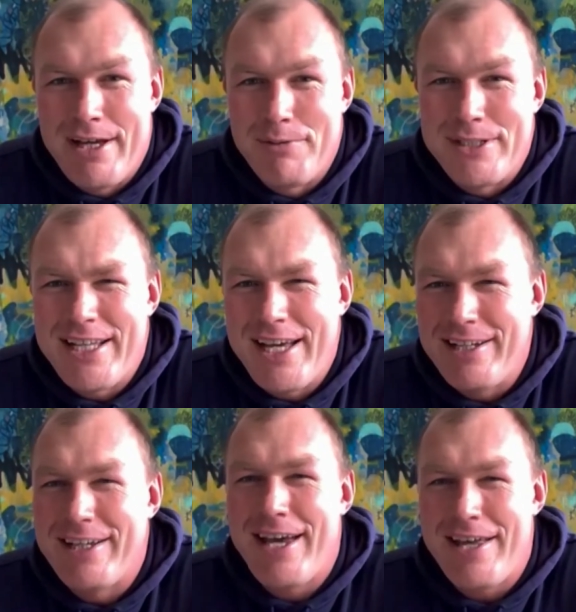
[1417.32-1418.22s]
We stayed
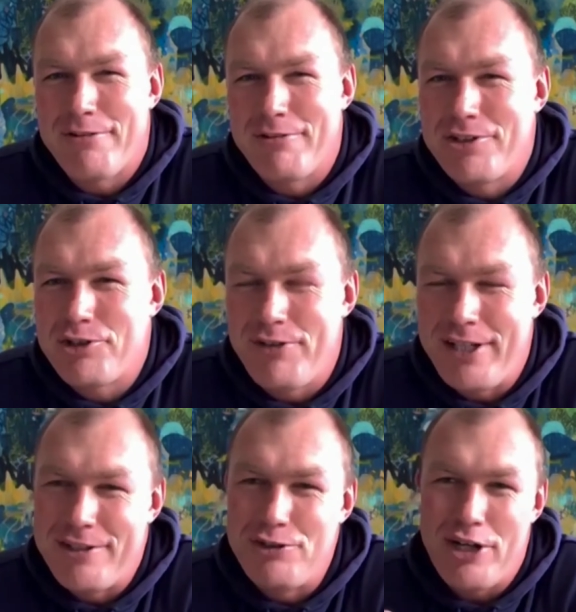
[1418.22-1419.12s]
in Catherine
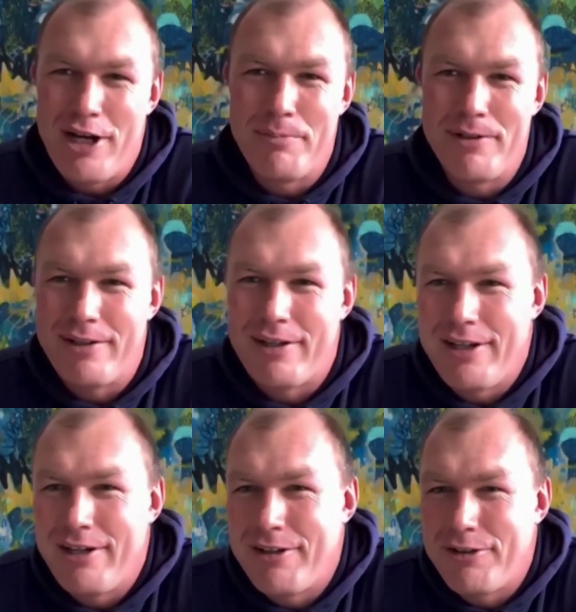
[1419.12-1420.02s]
Street in Joburg.
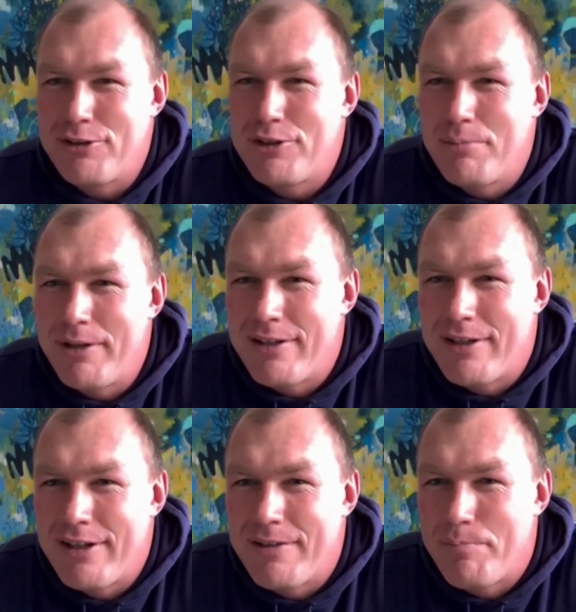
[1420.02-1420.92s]
It used to be
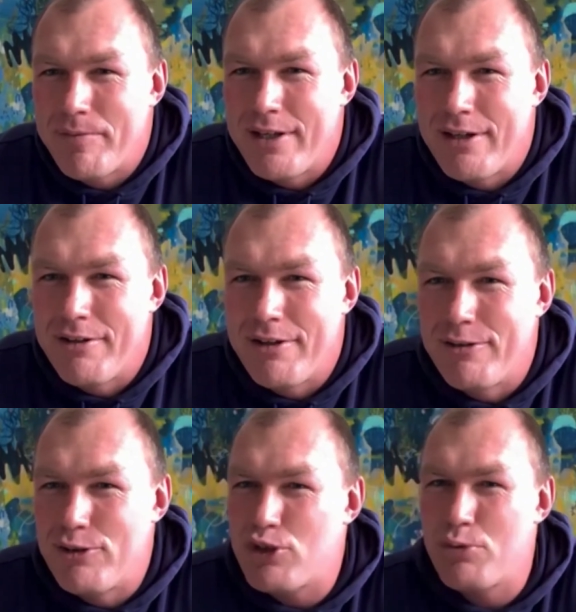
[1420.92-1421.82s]

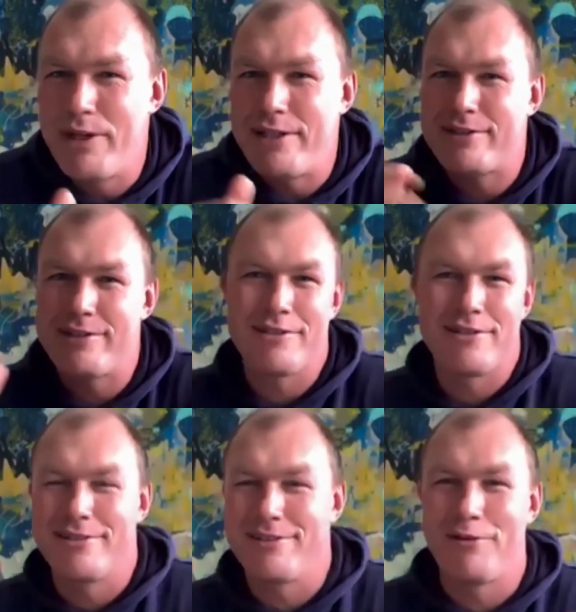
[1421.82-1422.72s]
those suites,
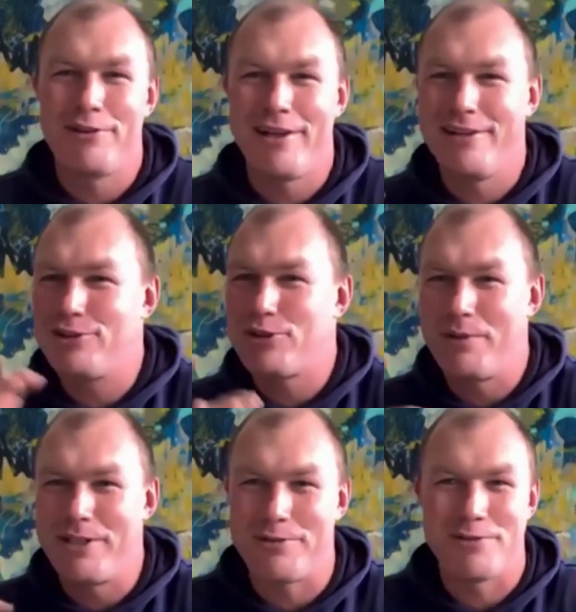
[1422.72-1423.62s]
this hotel in
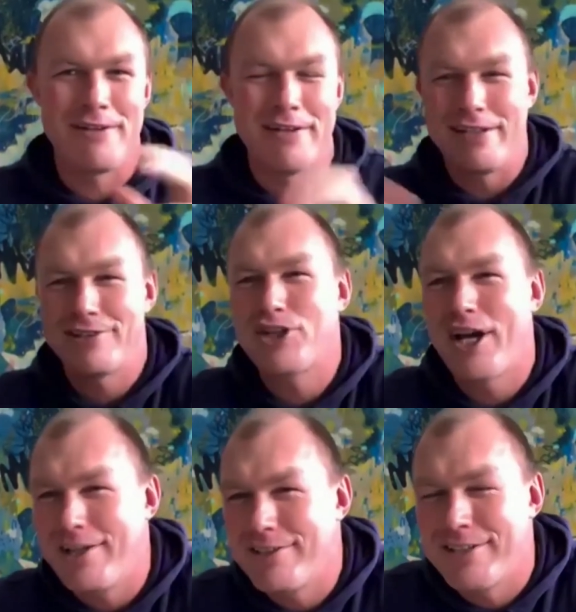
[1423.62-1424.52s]
suites or something. It's
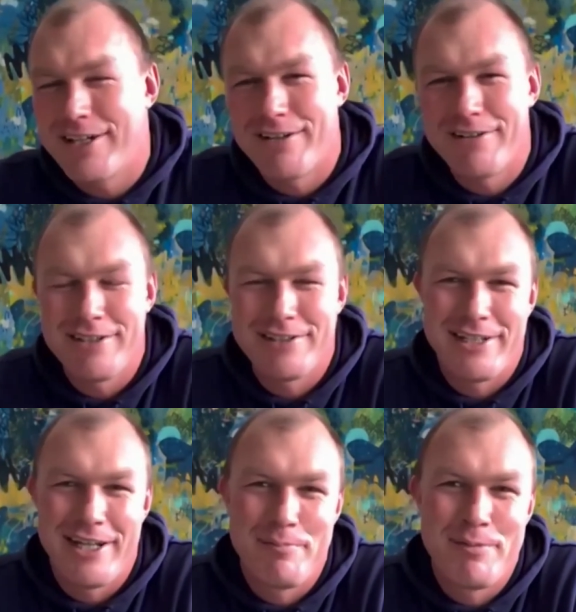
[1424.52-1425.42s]
changed now, its
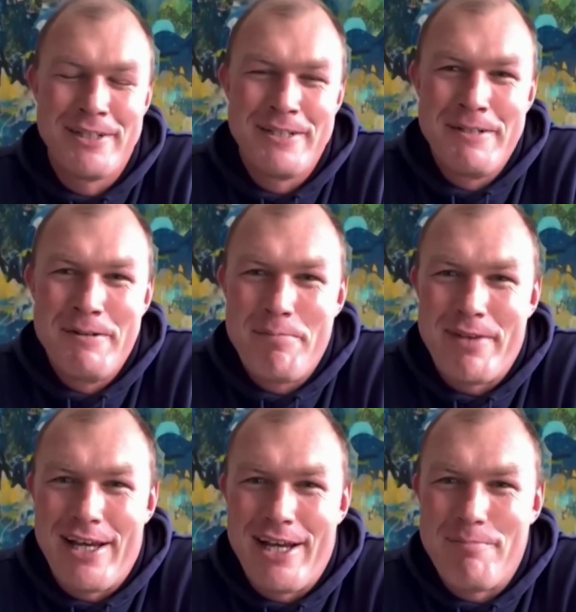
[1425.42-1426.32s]
name.
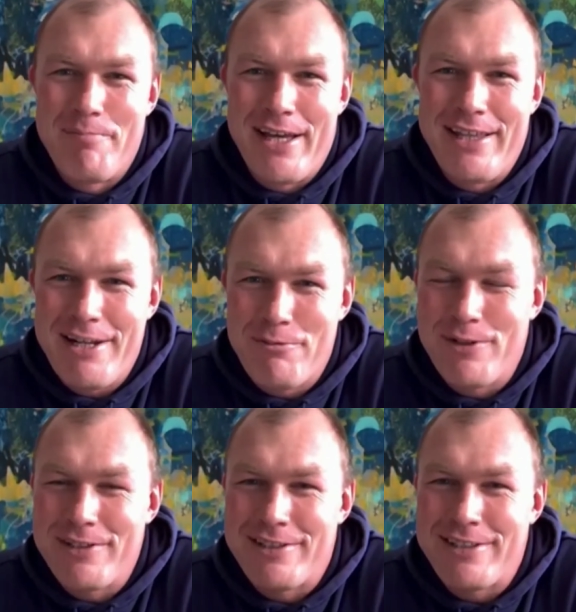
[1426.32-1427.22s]
And that
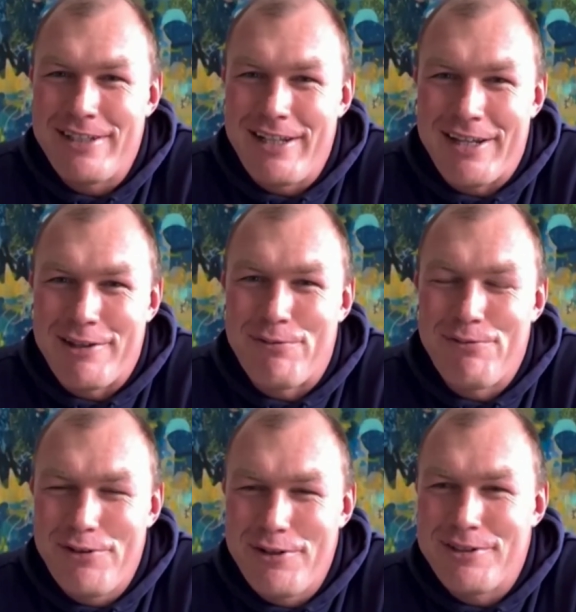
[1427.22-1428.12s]
was like the
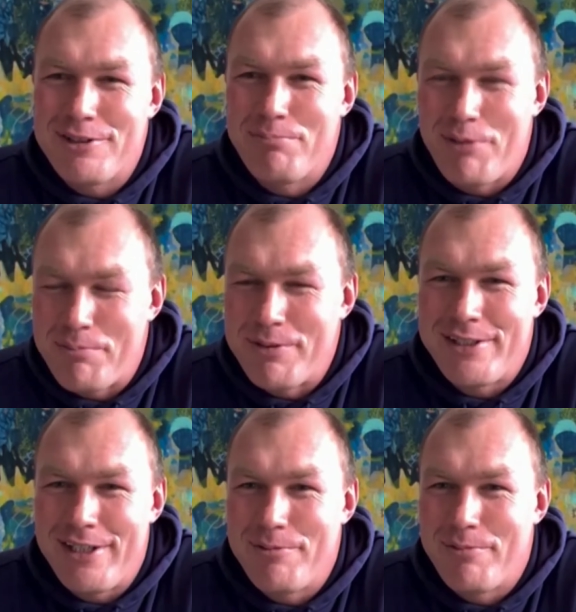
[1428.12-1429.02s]
first proper
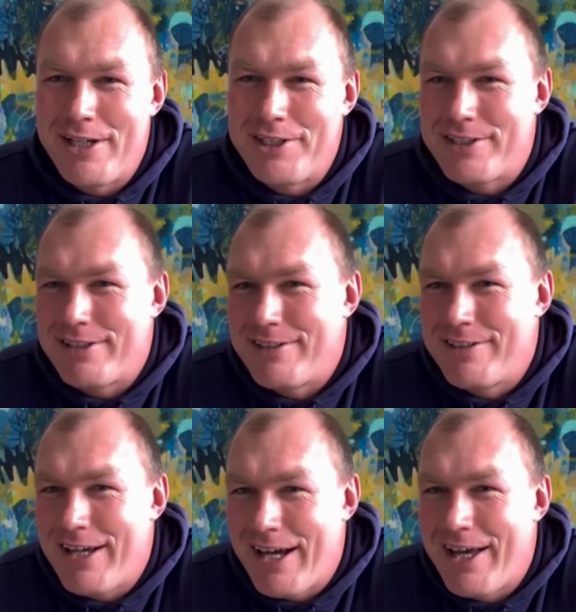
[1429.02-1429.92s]
celebration
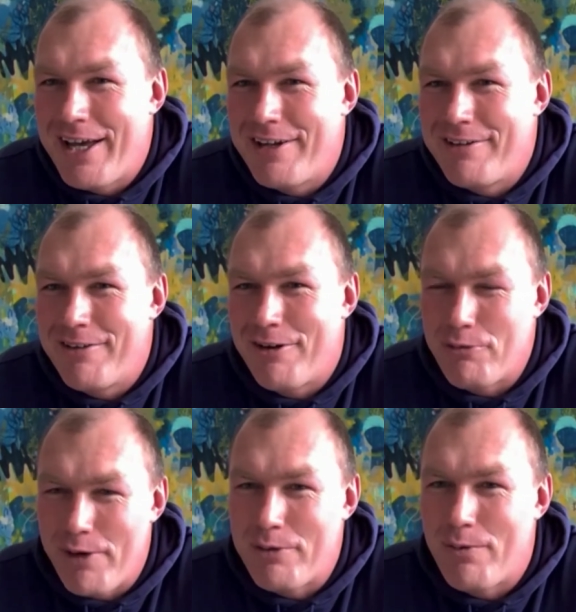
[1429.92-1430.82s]
I had on
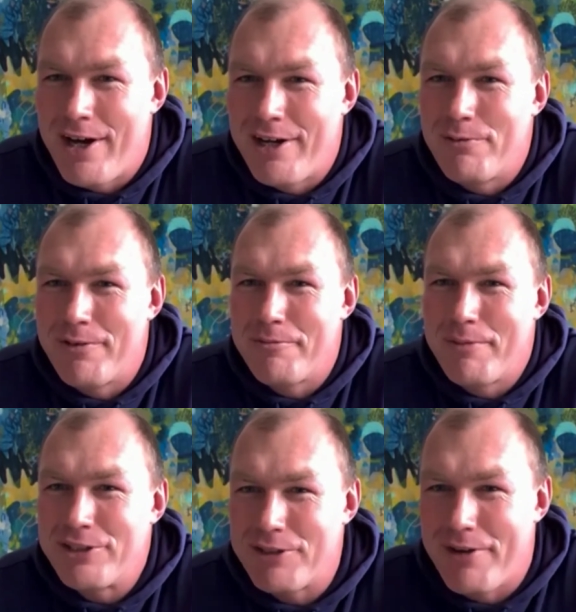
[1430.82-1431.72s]
red wine with a
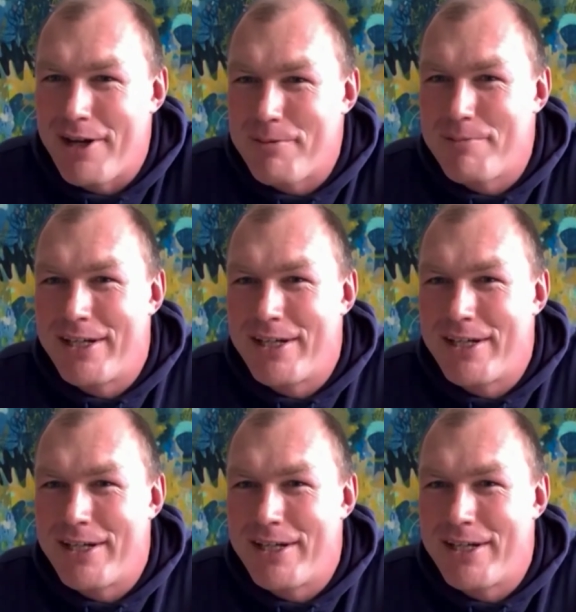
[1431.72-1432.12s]
bunch of rugby